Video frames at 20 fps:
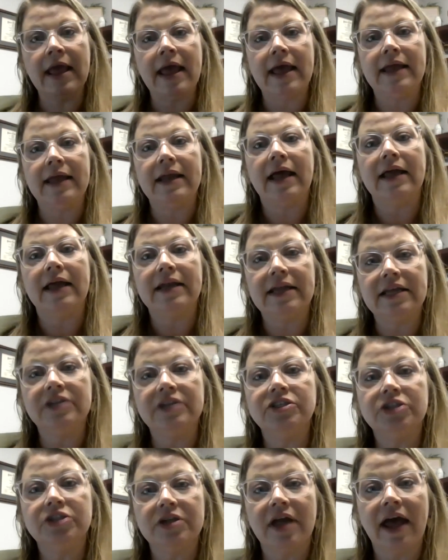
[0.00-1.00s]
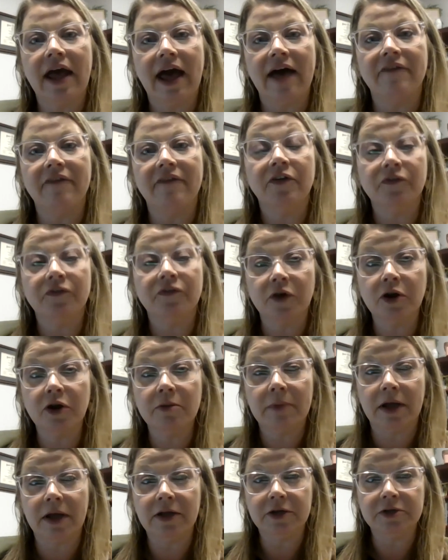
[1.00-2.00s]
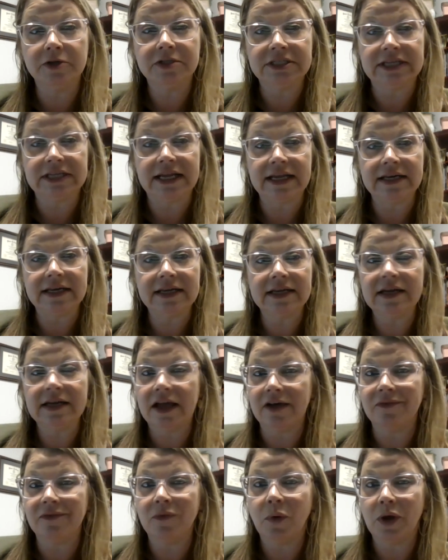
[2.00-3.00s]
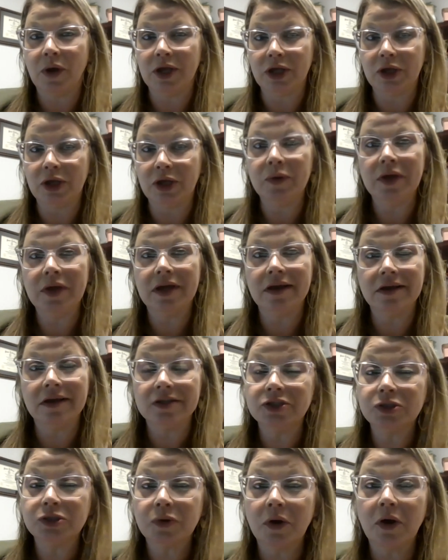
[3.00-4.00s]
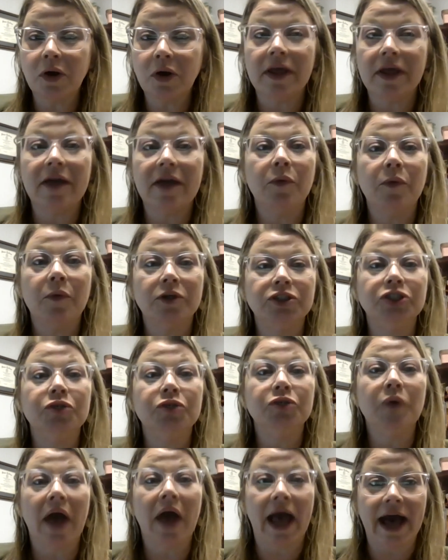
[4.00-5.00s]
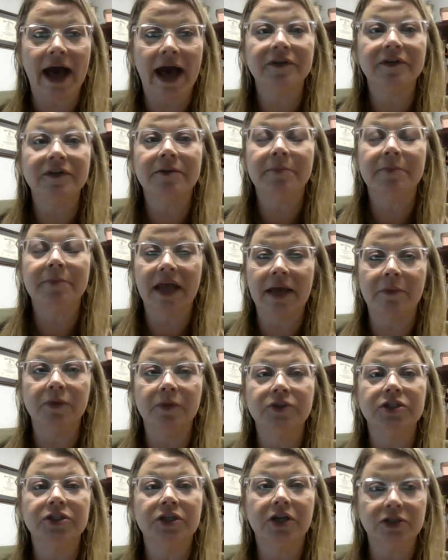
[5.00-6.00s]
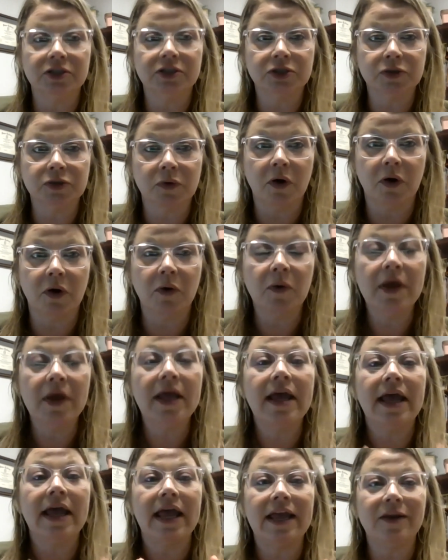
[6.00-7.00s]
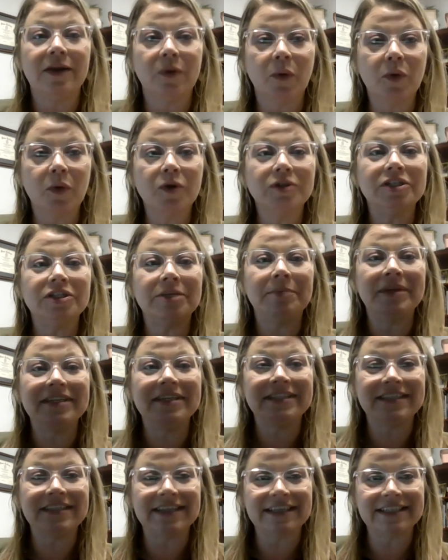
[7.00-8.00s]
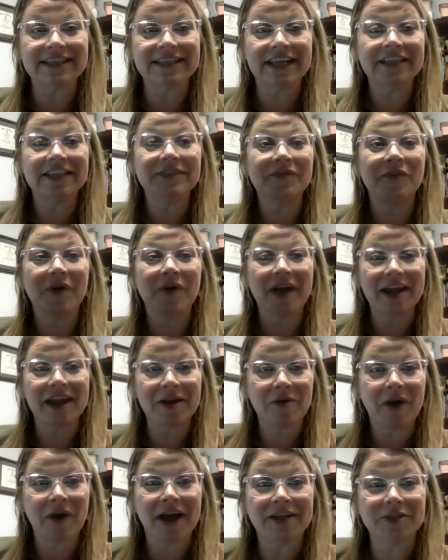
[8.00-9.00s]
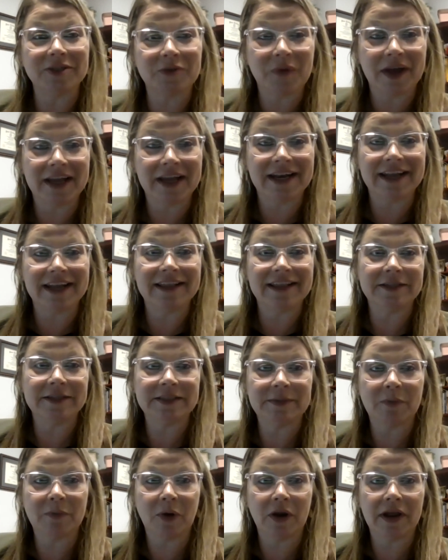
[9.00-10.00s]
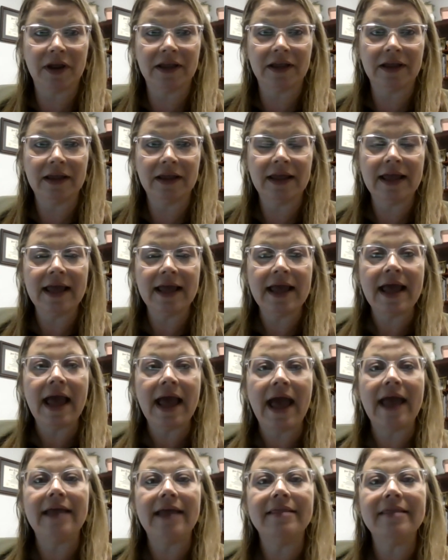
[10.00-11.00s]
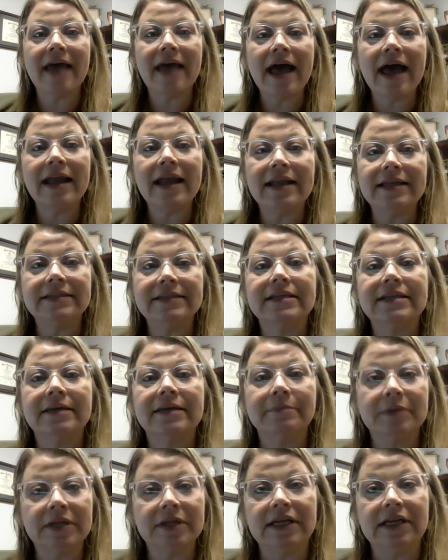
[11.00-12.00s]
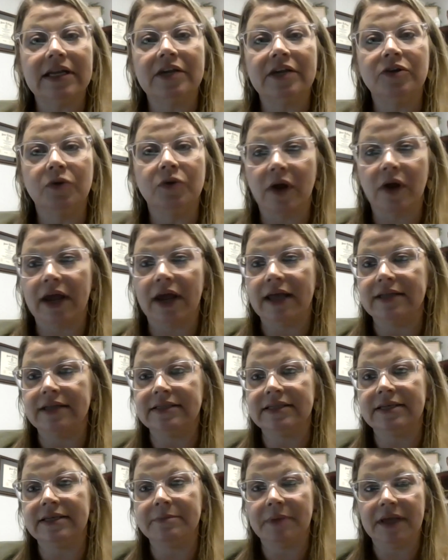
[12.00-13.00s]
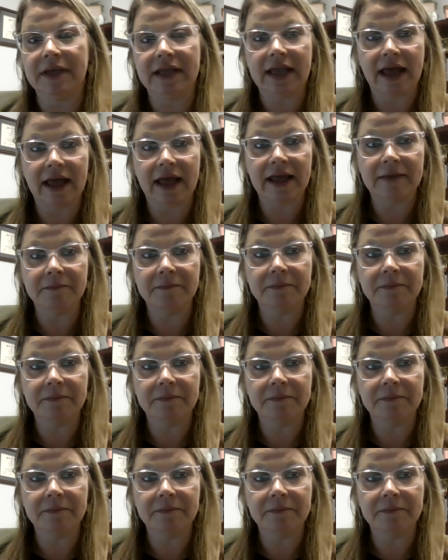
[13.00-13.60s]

And I need you to have a firm understanding of what you can control and what you have to be able to control in order to be successful and graduate in the spring. And that is completing your EdTPA.